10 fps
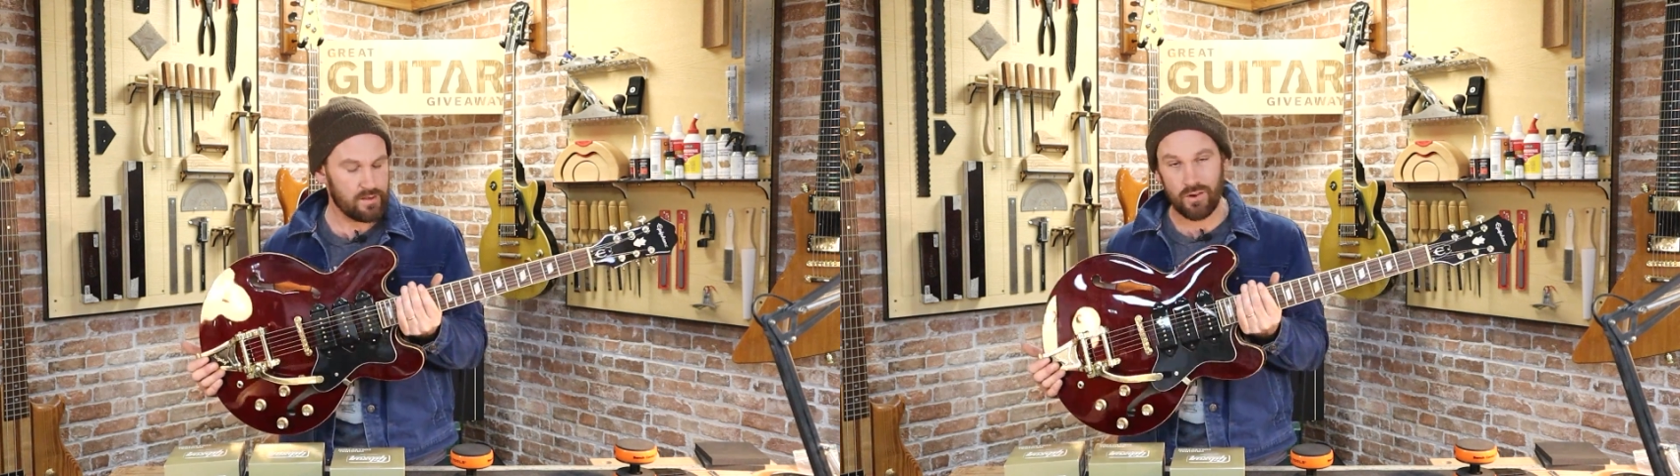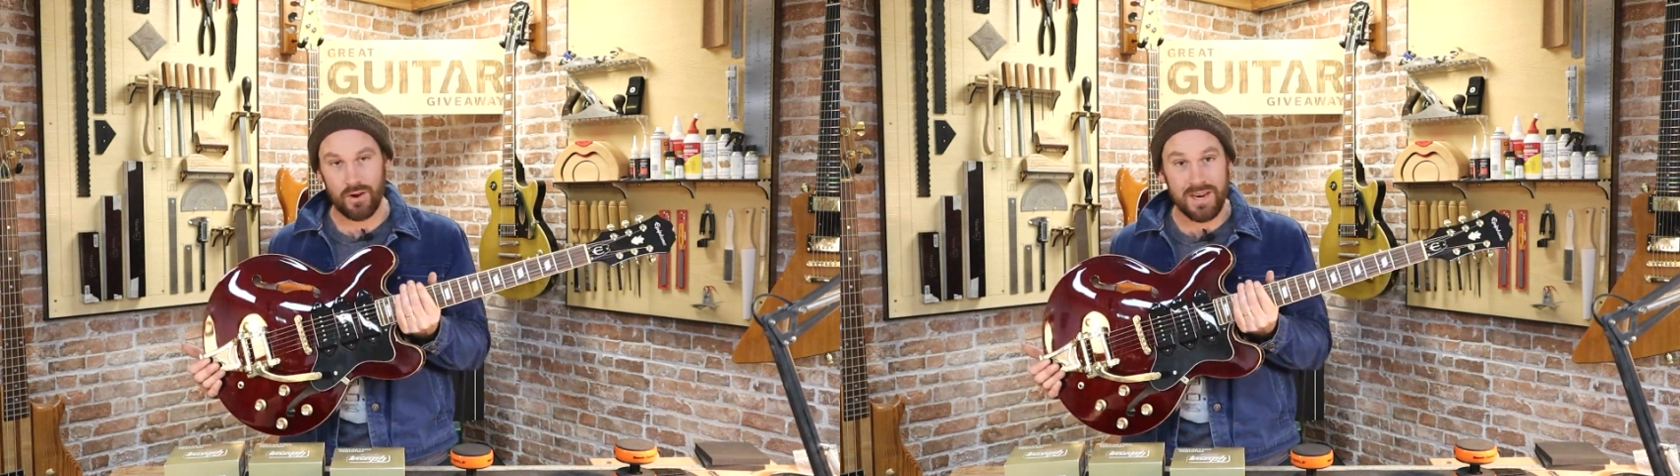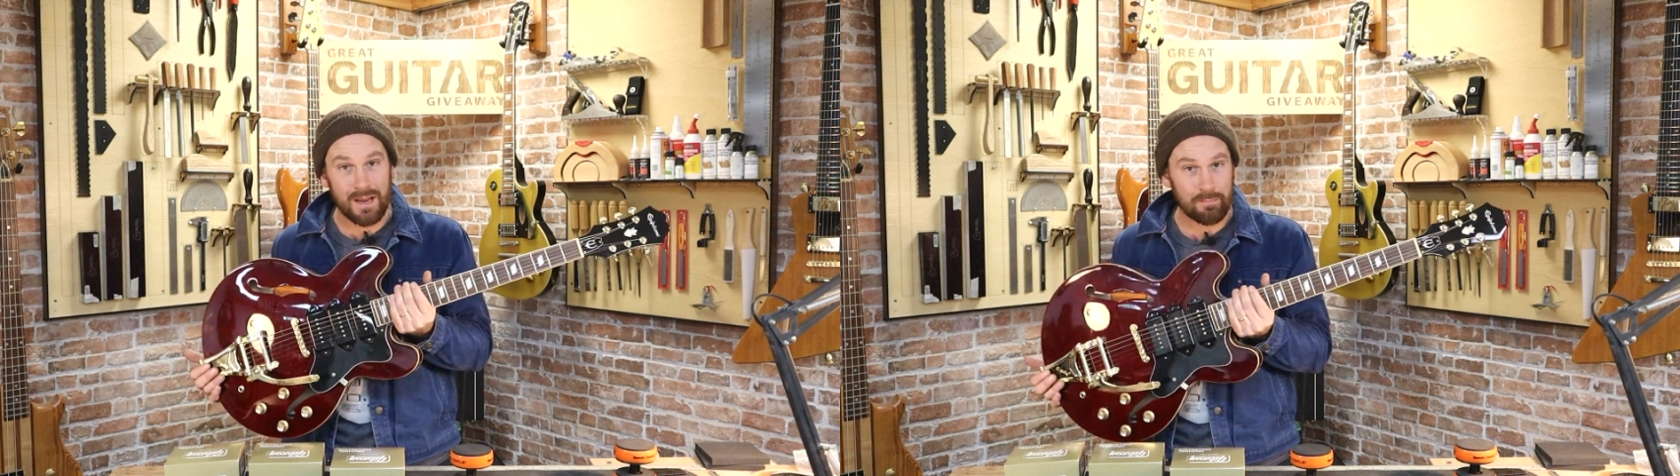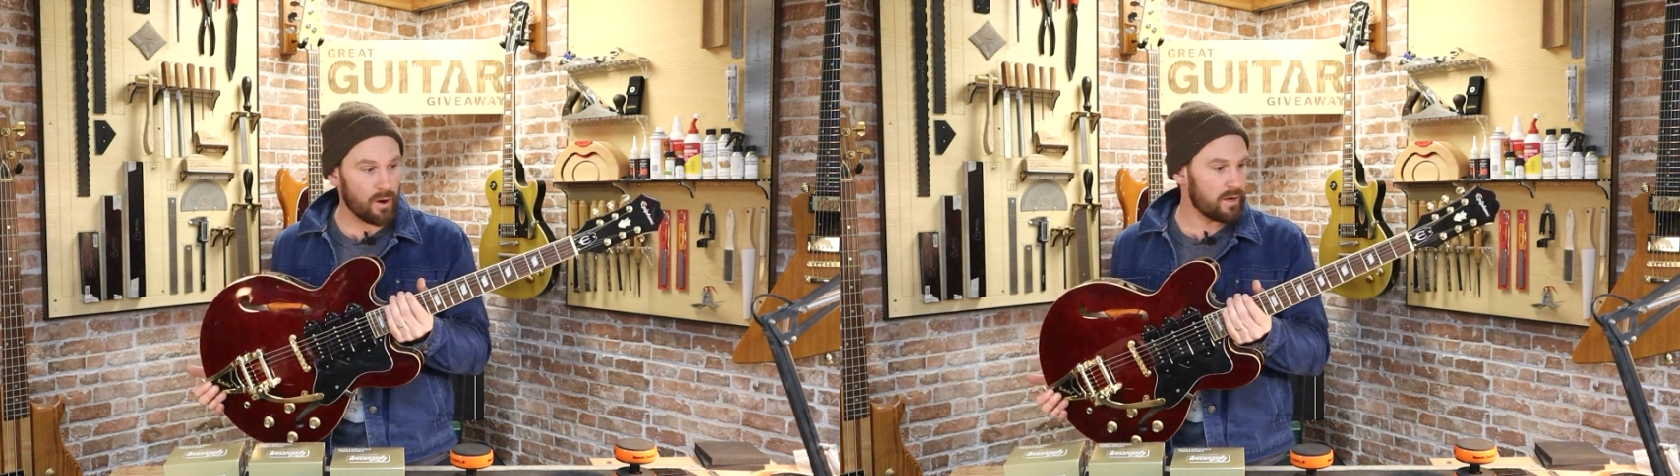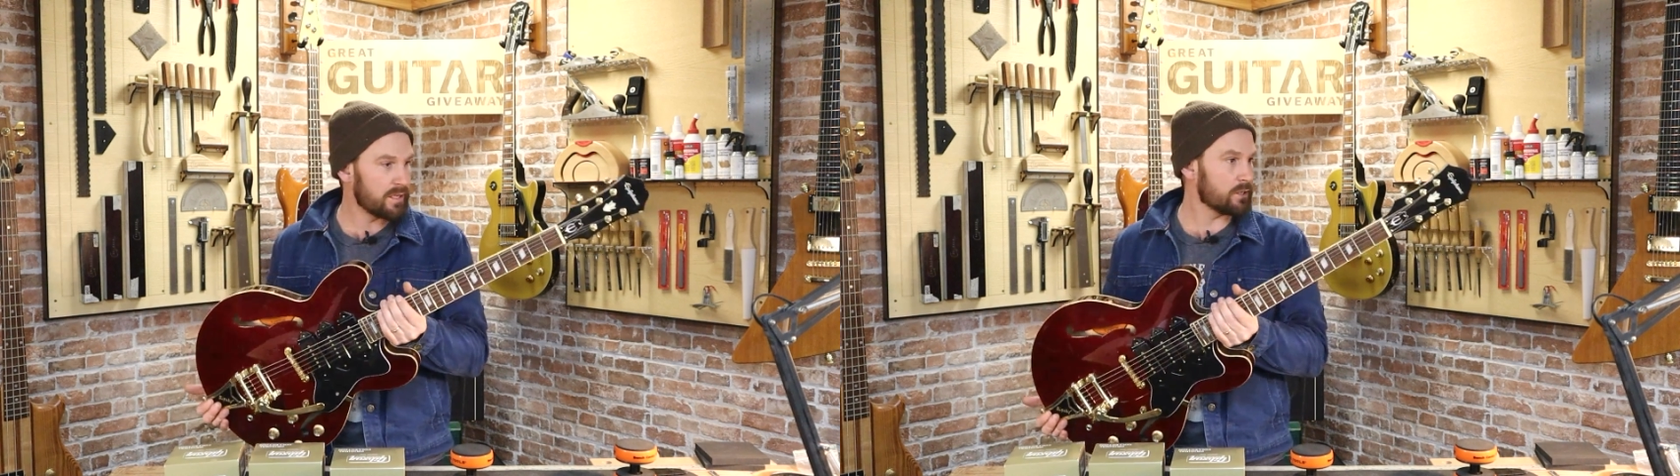got neck
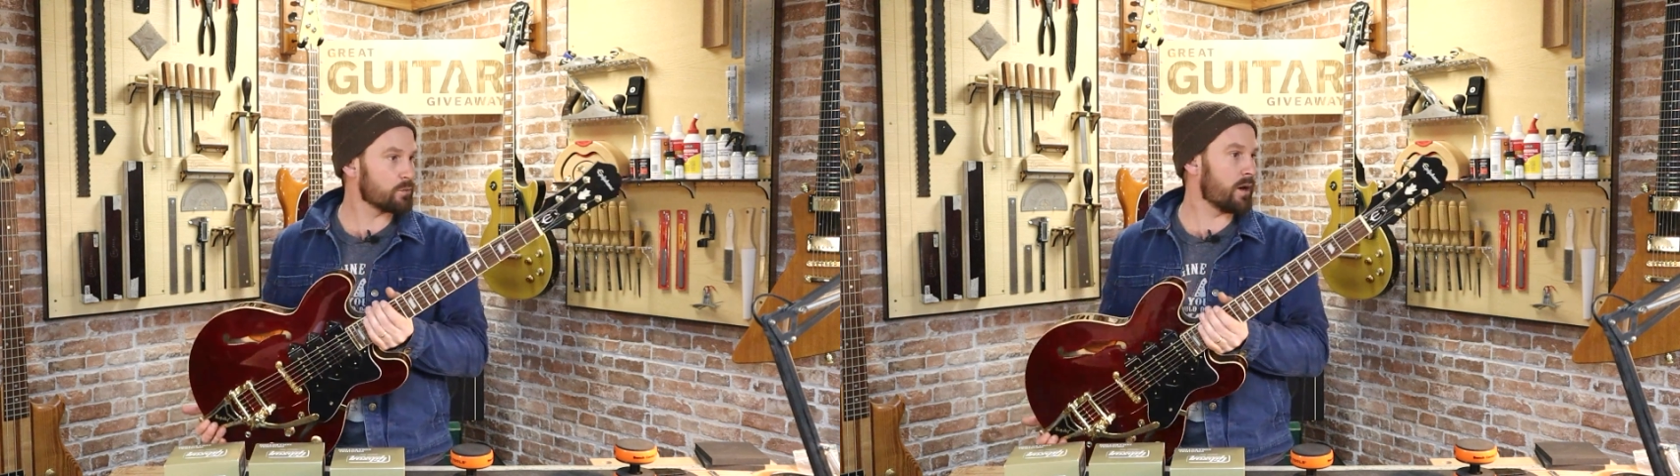binding as